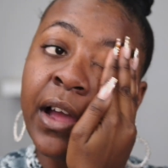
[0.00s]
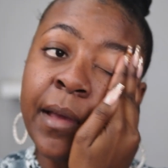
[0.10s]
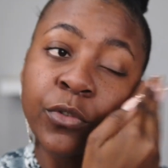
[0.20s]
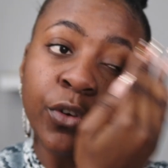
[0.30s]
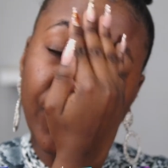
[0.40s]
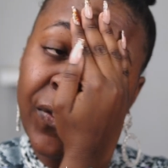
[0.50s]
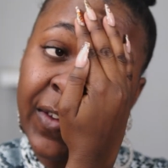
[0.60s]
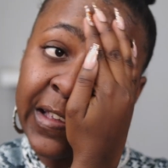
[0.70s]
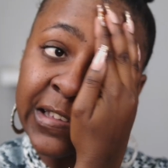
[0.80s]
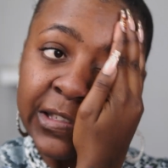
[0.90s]
primed your
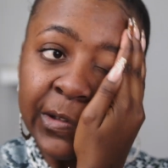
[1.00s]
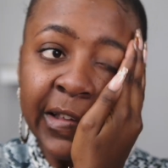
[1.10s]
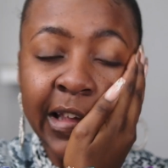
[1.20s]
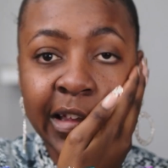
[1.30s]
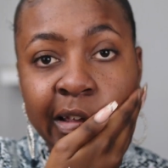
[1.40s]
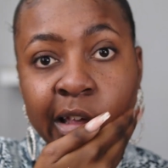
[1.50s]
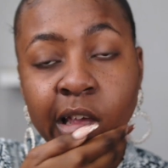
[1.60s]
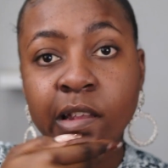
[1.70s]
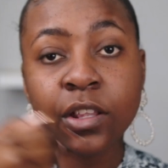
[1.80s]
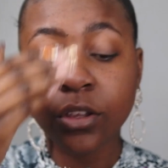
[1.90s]
face, you get
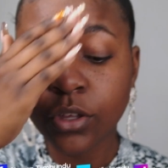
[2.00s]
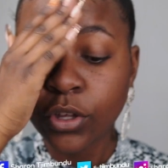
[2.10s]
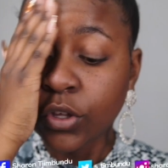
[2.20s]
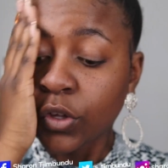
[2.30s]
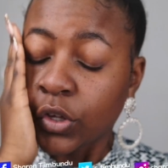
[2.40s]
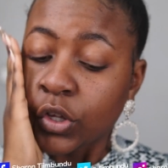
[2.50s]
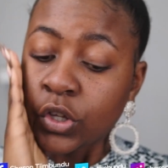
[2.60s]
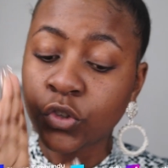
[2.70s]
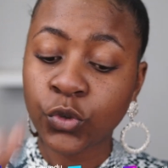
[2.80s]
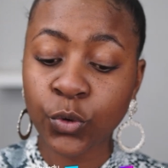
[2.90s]
in
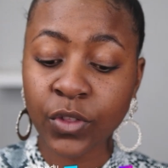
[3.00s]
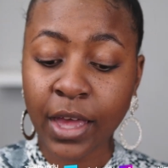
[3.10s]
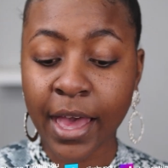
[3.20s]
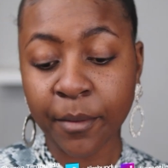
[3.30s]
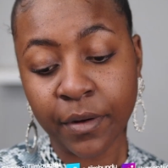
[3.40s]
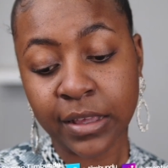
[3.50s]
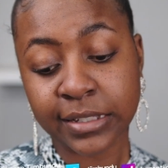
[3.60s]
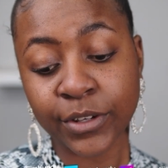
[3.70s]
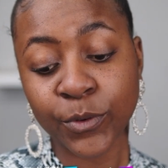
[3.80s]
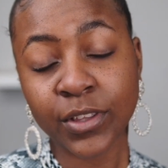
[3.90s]
to the
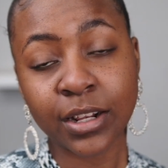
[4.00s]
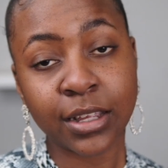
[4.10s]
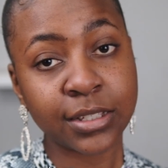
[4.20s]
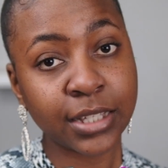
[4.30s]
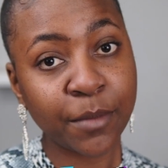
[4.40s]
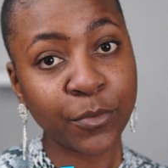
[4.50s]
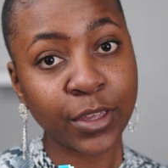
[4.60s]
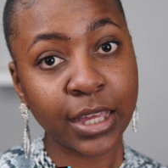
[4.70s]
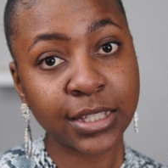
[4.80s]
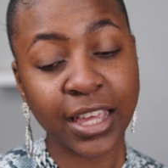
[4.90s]
eyebrows. I know the last time
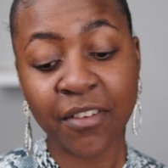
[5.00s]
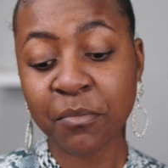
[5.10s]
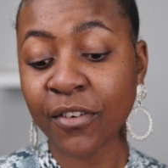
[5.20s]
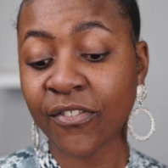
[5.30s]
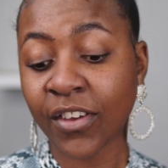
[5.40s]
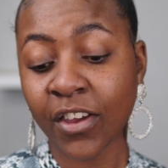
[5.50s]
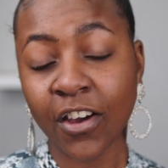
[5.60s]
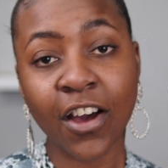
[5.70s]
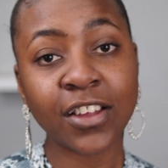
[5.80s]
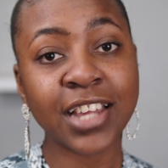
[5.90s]
you guys gave me a
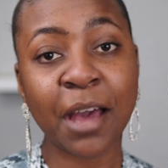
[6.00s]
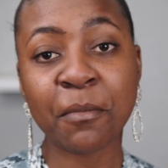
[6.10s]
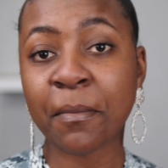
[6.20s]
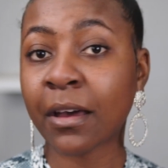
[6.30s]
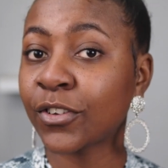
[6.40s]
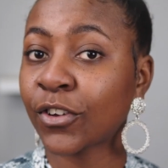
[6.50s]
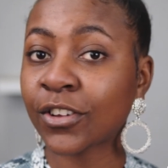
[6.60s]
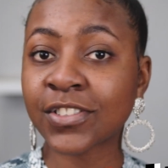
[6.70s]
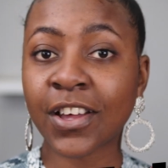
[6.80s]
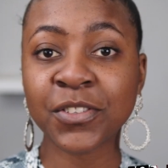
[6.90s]
very hard time about
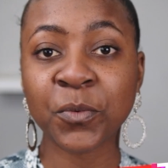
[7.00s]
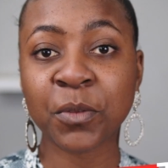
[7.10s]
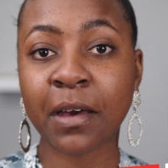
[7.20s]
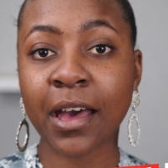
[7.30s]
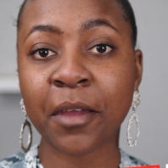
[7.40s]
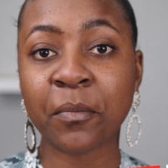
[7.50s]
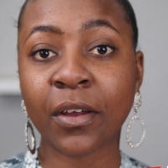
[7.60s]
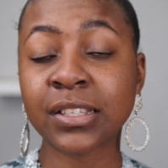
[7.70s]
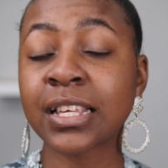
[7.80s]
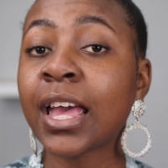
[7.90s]
not starting with my
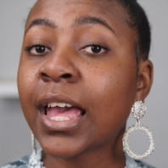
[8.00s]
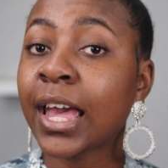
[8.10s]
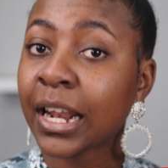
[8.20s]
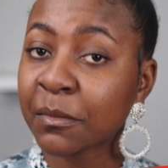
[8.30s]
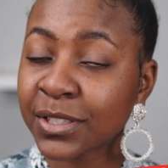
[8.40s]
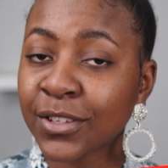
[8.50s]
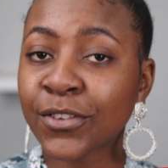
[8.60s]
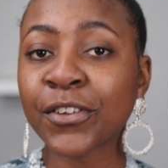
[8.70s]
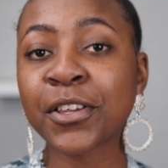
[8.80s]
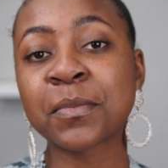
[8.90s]
eyebrows, and I'm
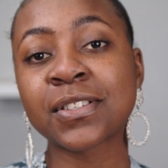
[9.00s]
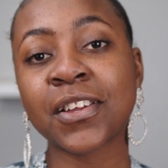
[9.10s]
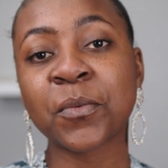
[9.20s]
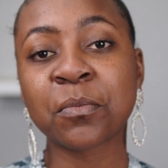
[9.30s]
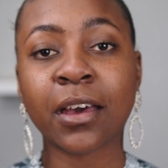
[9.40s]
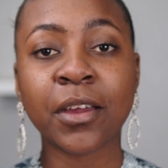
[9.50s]
still not going to be starting with